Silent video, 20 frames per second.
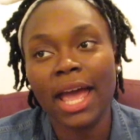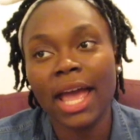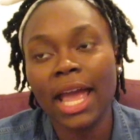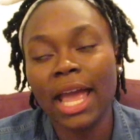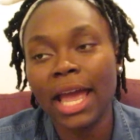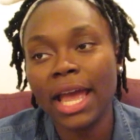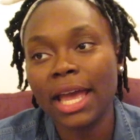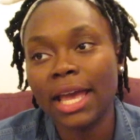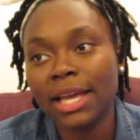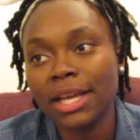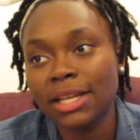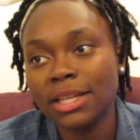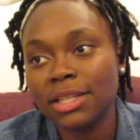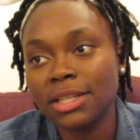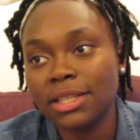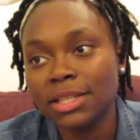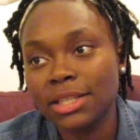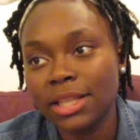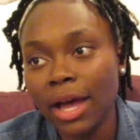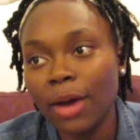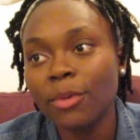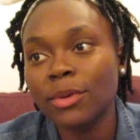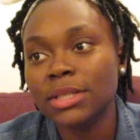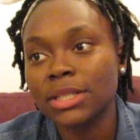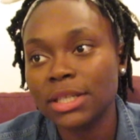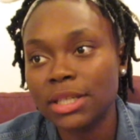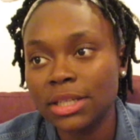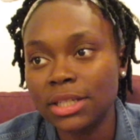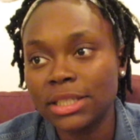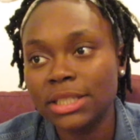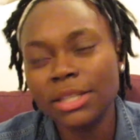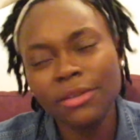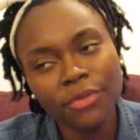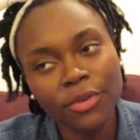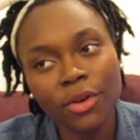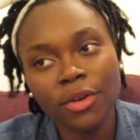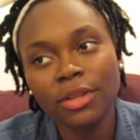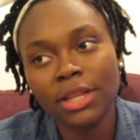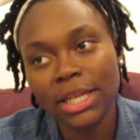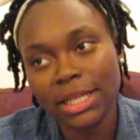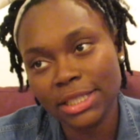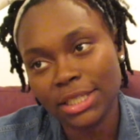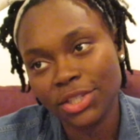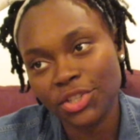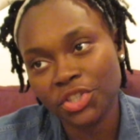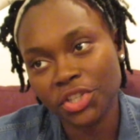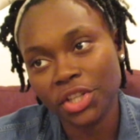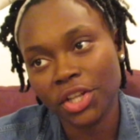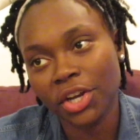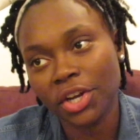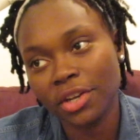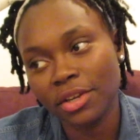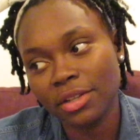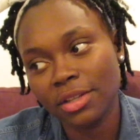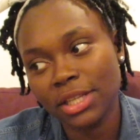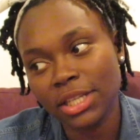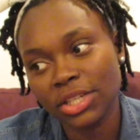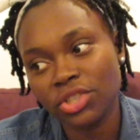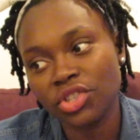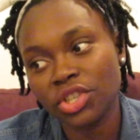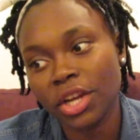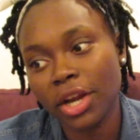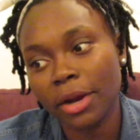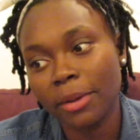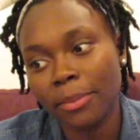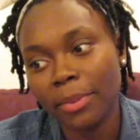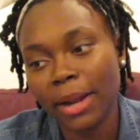And that was a difficult lesson to learn this year,